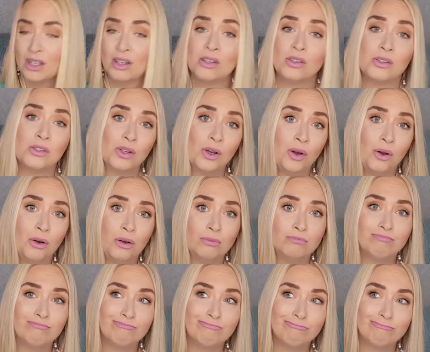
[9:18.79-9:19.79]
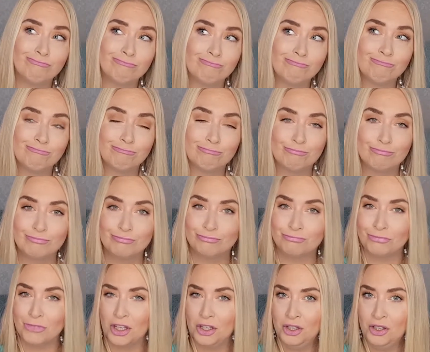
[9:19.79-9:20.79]
So
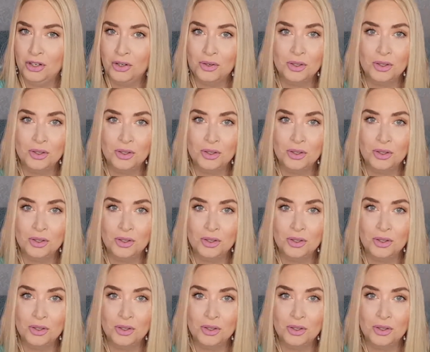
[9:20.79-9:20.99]
you know,